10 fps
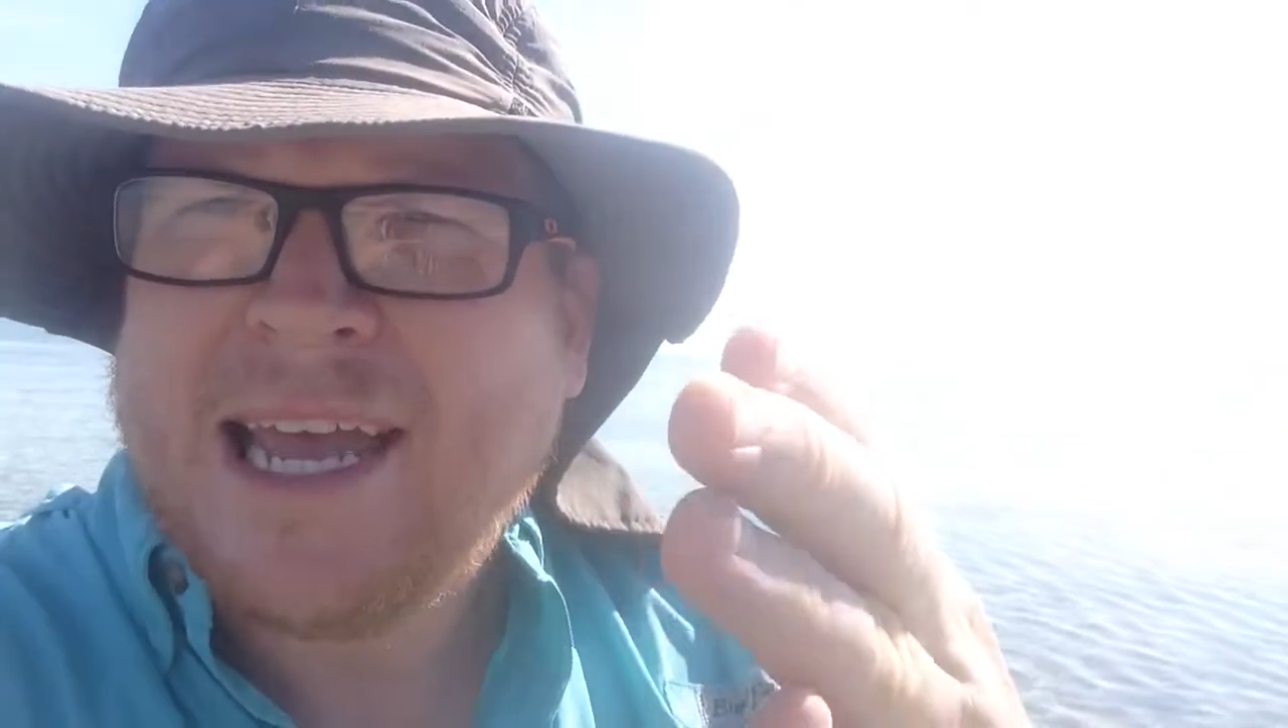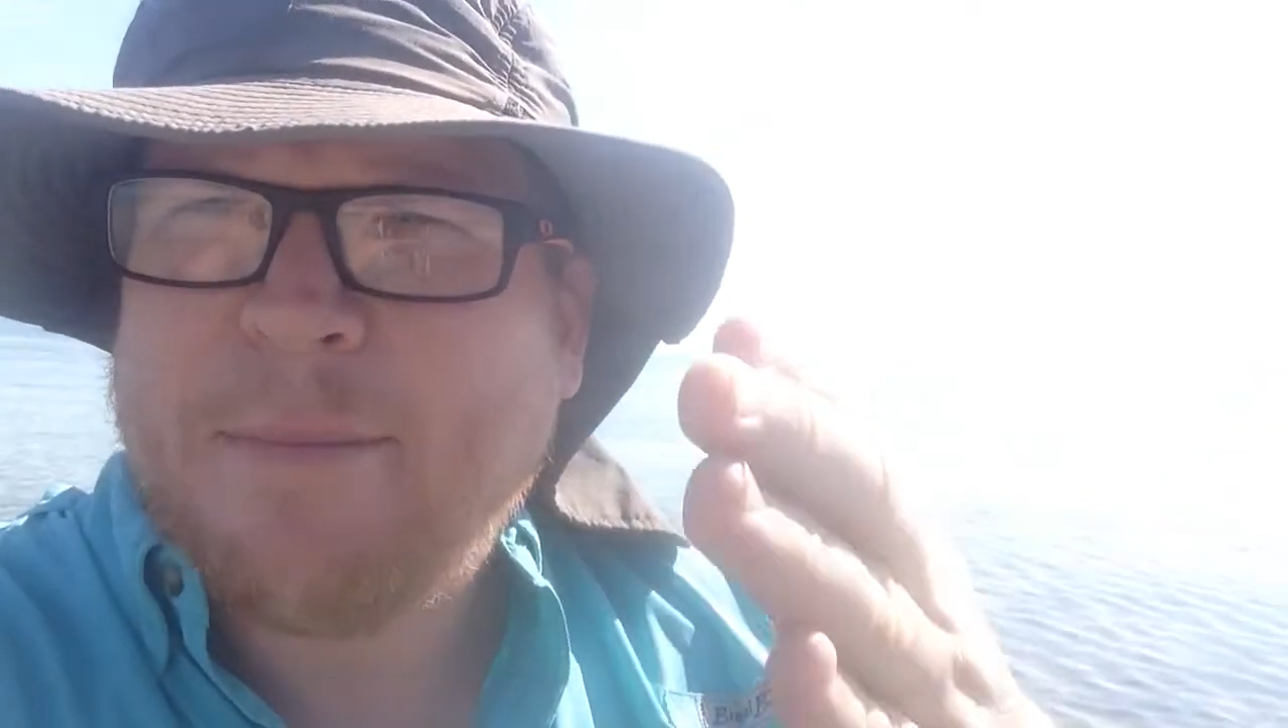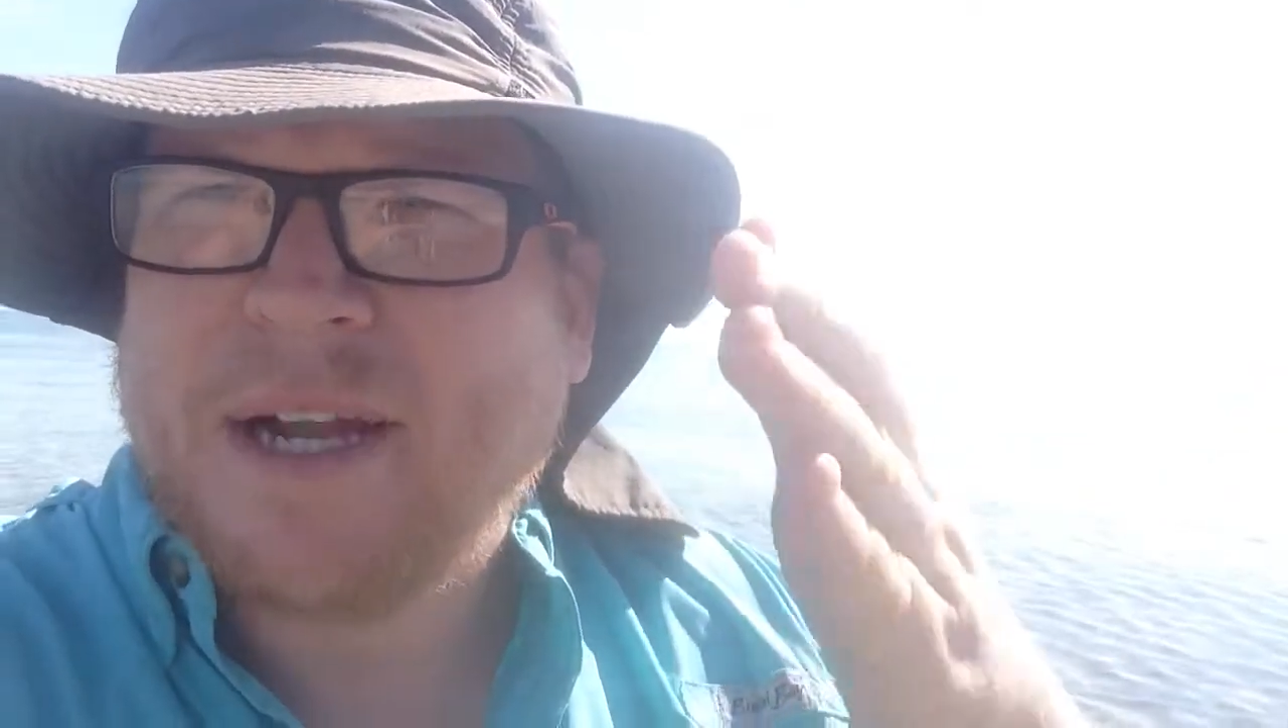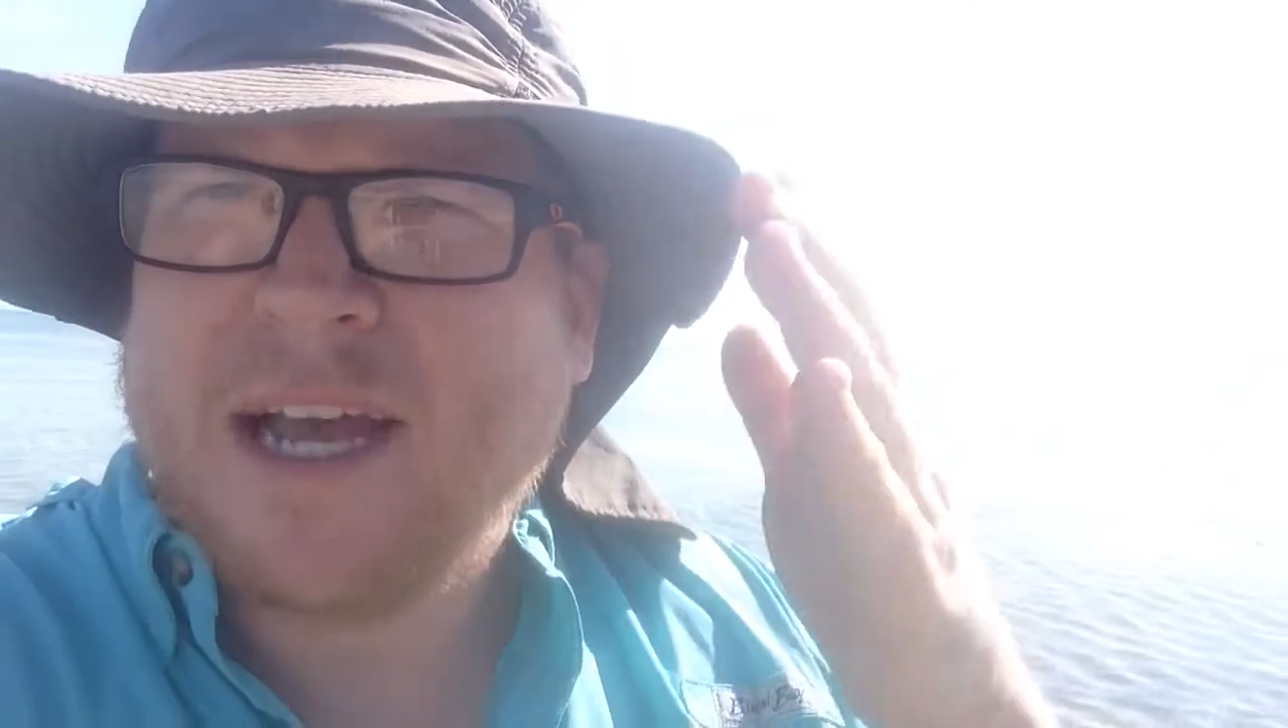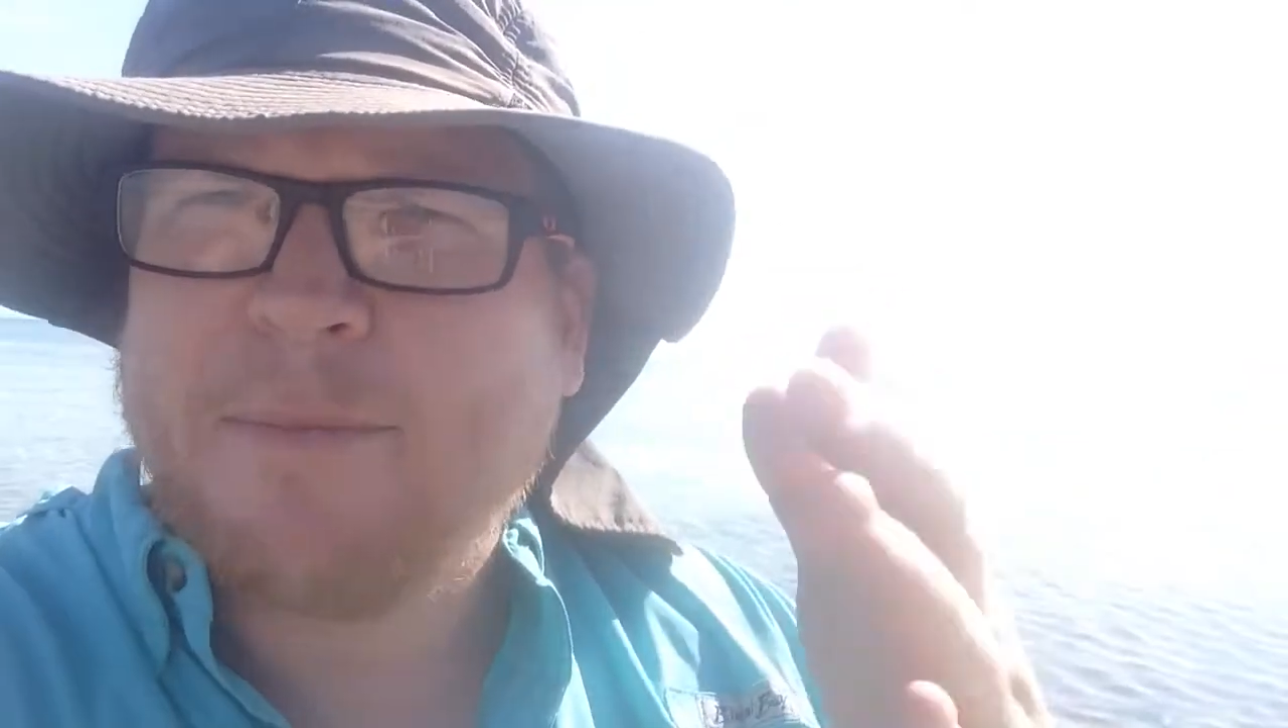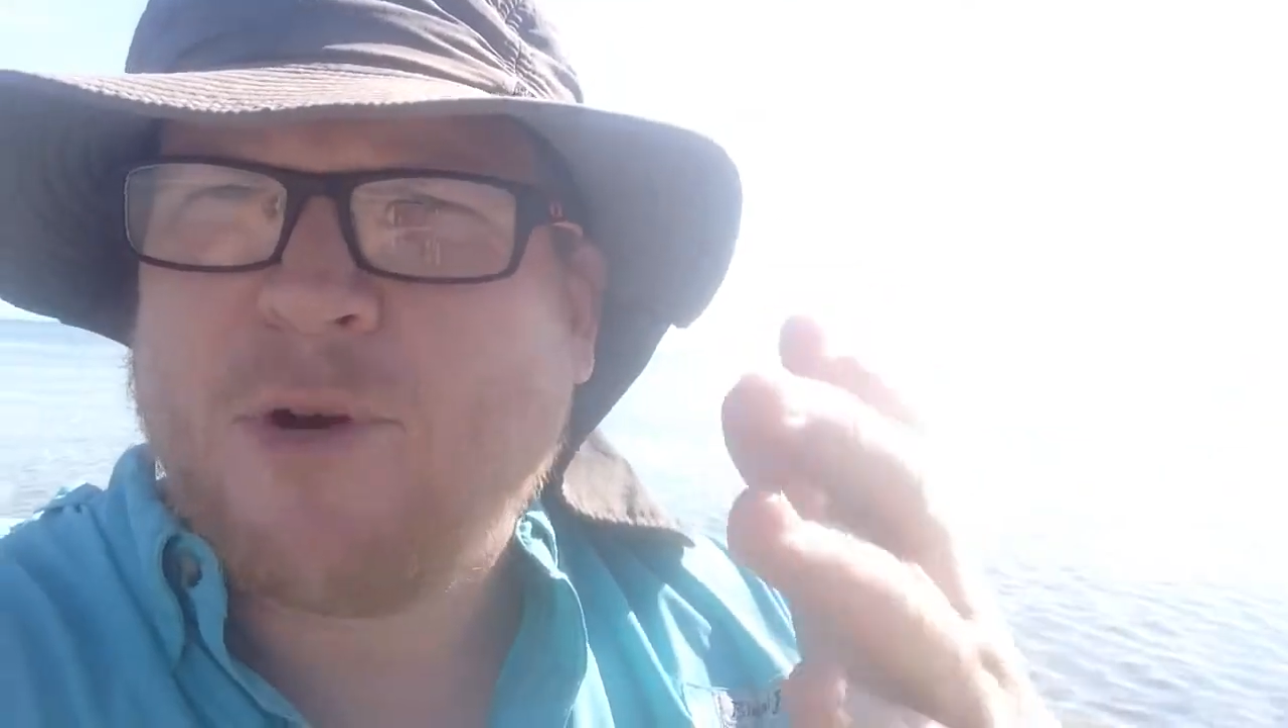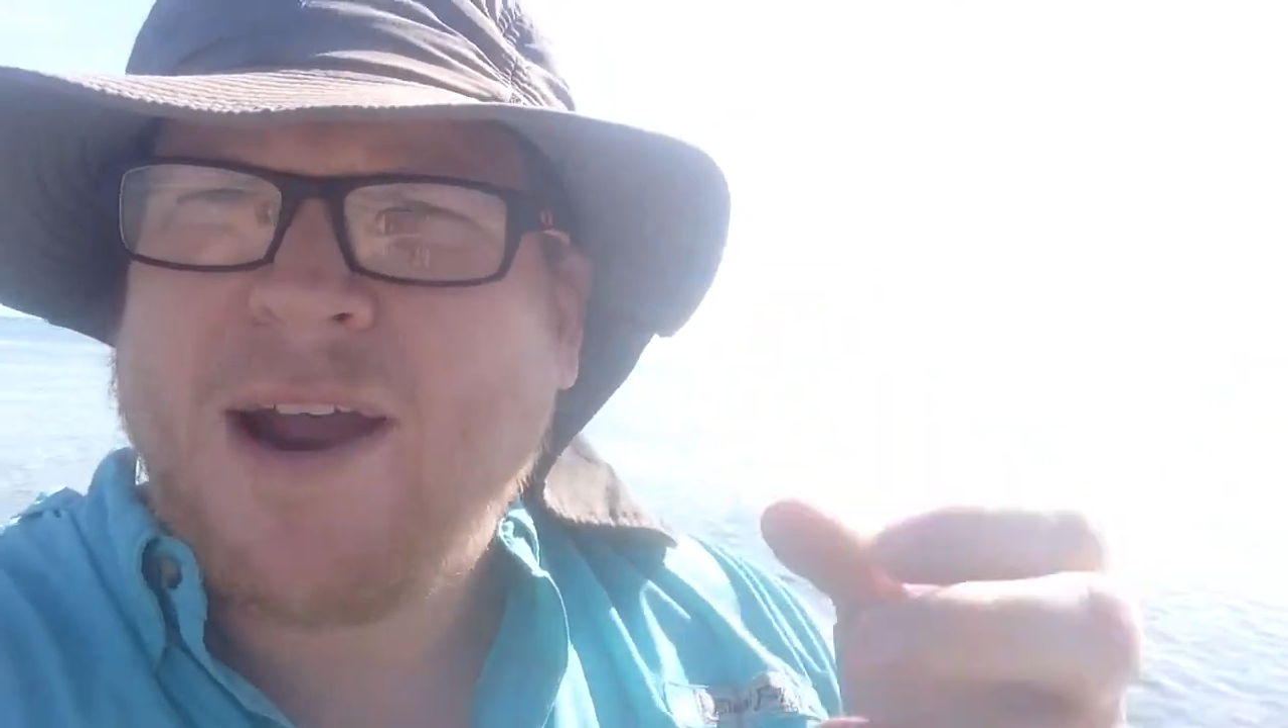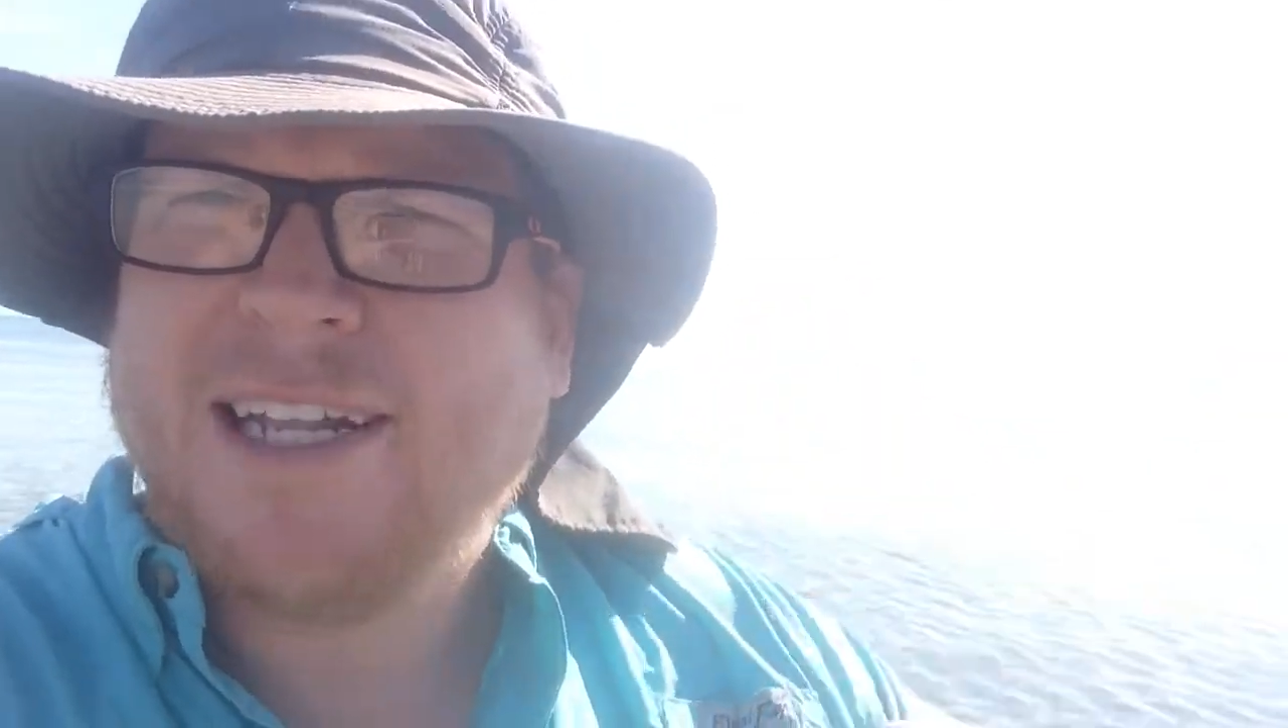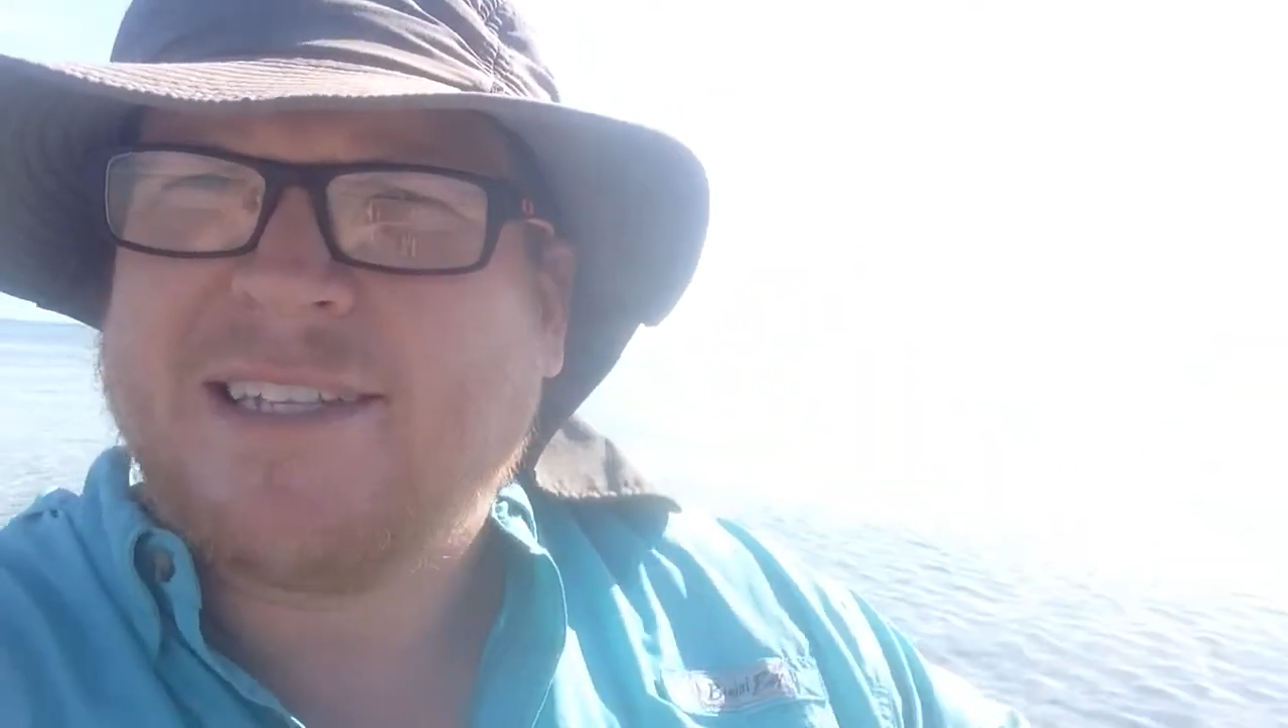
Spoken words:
and become great.